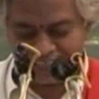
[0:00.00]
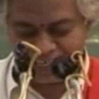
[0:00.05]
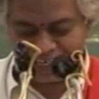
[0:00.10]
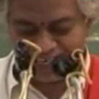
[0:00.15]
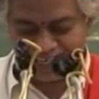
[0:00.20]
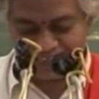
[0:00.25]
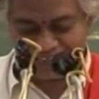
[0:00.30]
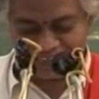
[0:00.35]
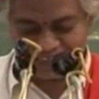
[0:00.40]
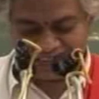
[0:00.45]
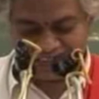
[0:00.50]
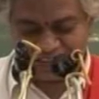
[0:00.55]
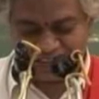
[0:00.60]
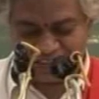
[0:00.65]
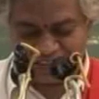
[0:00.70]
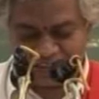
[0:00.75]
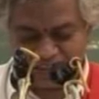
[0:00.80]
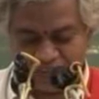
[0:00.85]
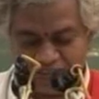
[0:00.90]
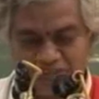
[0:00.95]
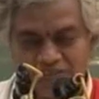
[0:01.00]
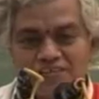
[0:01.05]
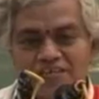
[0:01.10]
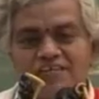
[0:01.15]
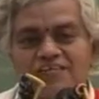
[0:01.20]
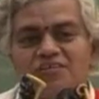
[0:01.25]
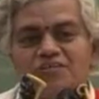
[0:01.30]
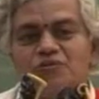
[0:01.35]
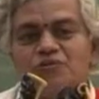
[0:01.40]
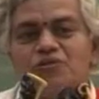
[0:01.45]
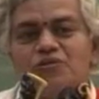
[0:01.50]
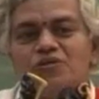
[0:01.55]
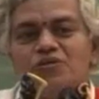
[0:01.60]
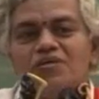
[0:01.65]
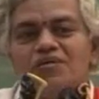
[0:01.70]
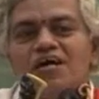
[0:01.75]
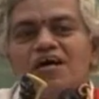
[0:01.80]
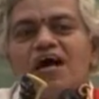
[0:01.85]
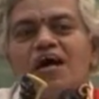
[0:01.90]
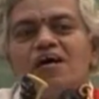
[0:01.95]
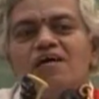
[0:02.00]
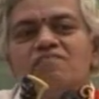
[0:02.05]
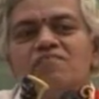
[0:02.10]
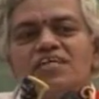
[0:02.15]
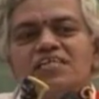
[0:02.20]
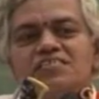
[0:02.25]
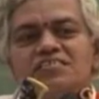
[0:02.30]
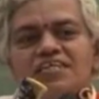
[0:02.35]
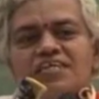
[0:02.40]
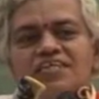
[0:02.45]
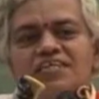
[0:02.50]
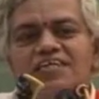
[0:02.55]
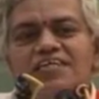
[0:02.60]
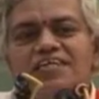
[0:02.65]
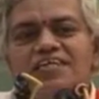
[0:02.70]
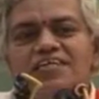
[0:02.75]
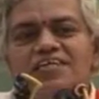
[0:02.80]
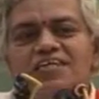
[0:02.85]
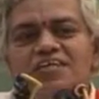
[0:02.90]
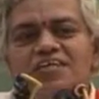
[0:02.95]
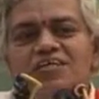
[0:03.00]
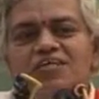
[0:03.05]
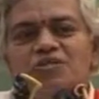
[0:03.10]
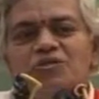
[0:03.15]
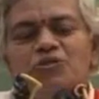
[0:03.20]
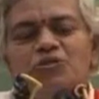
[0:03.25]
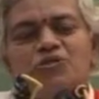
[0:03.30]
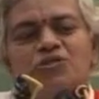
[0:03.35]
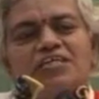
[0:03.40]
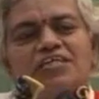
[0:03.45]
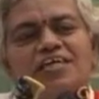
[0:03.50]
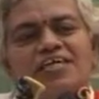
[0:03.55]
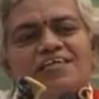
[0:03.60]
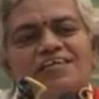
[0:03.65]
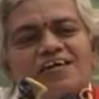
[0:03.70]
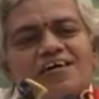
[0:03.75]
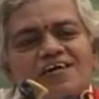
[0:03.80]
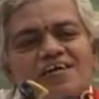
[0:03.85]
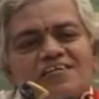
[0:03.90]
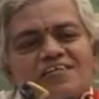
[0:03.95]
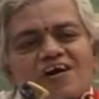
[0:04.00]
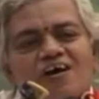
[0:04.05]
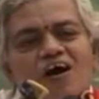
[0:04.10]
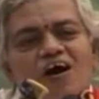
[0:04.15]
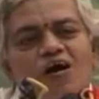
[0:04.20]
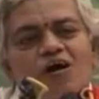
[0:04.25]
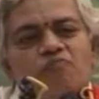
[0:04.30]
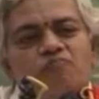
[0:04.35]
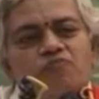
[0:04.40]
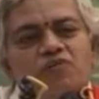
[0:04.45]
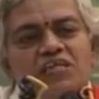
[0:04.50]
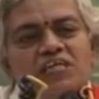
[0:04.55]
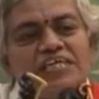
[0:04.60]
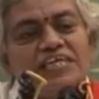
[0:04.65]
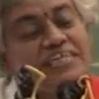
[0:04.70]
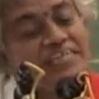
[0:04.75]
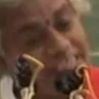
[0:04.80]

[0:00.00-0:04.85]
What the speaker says: that, you know how exactly you cannot offer in